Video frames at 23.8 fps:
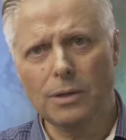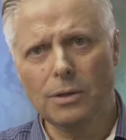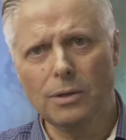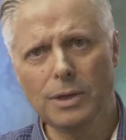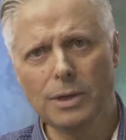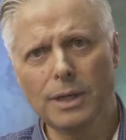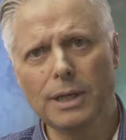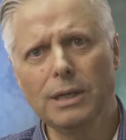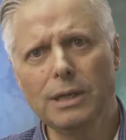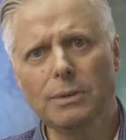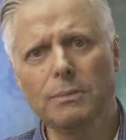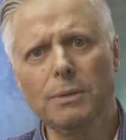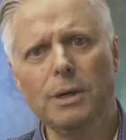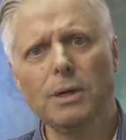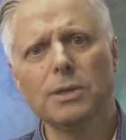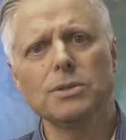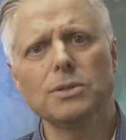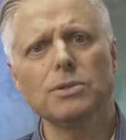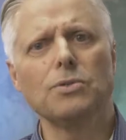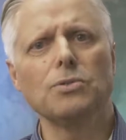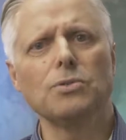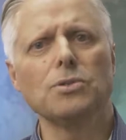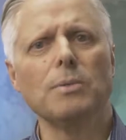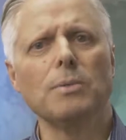looking at
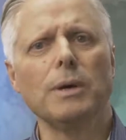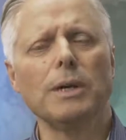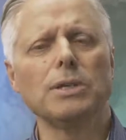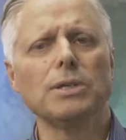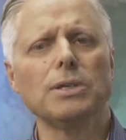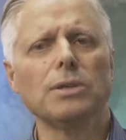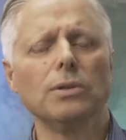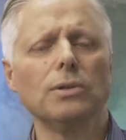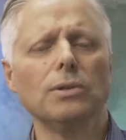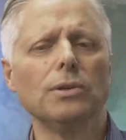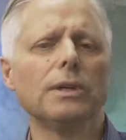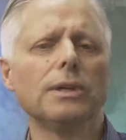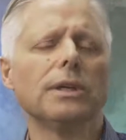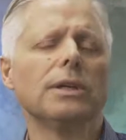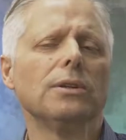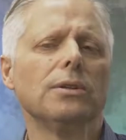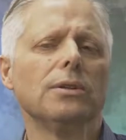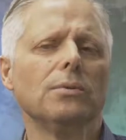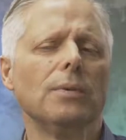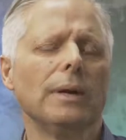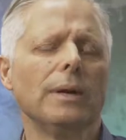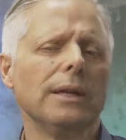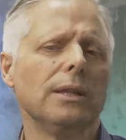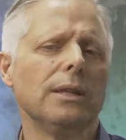marketing automation, looking
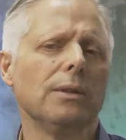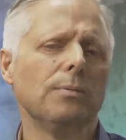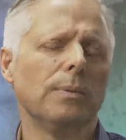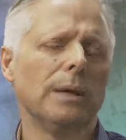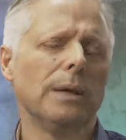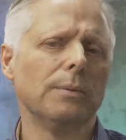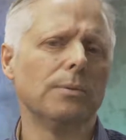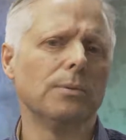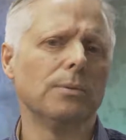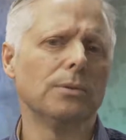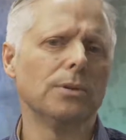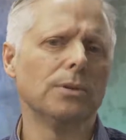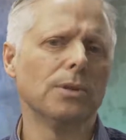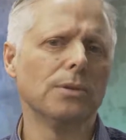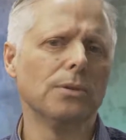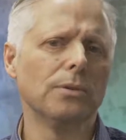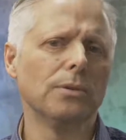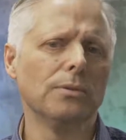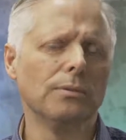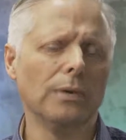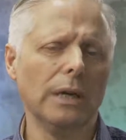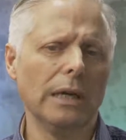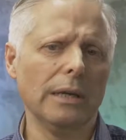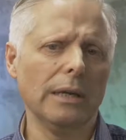at the way that people
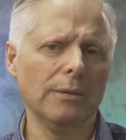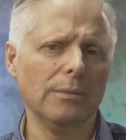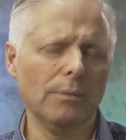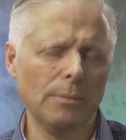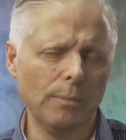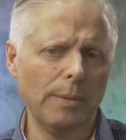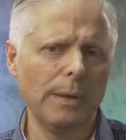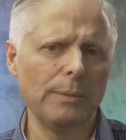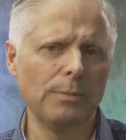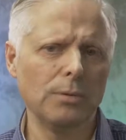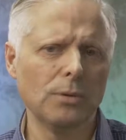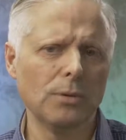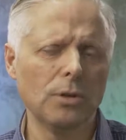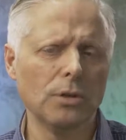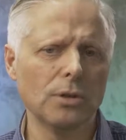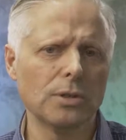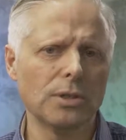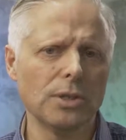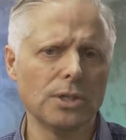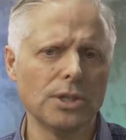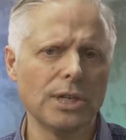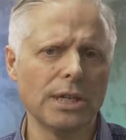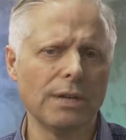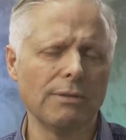
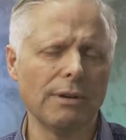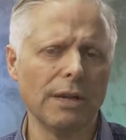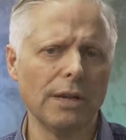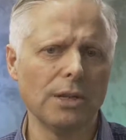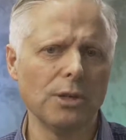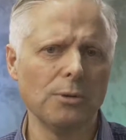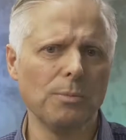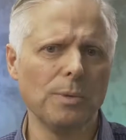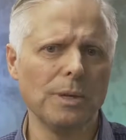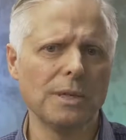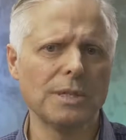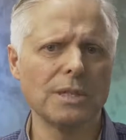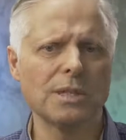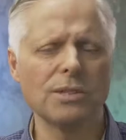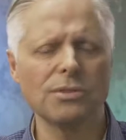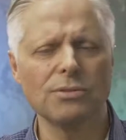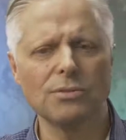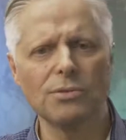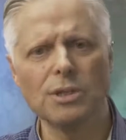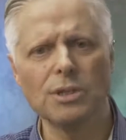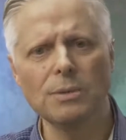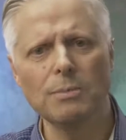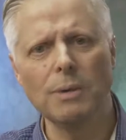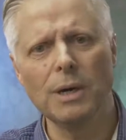look to generate new business
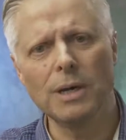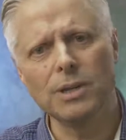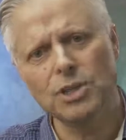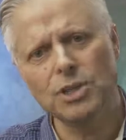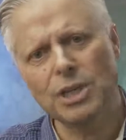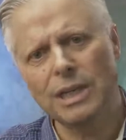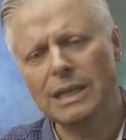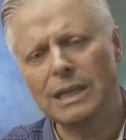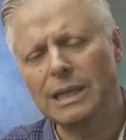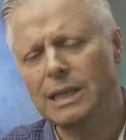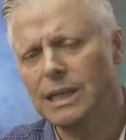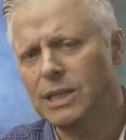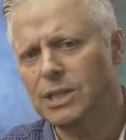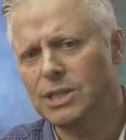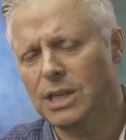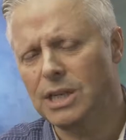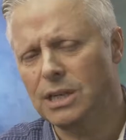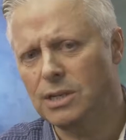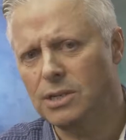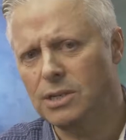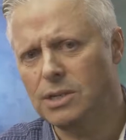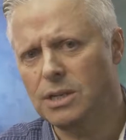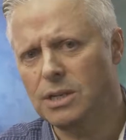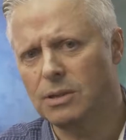through demand gen, lead
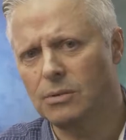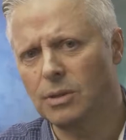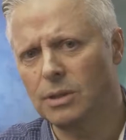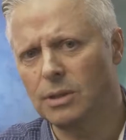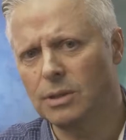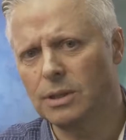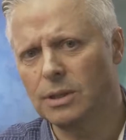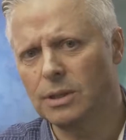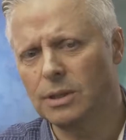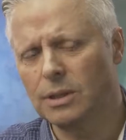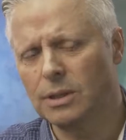gen, and so on.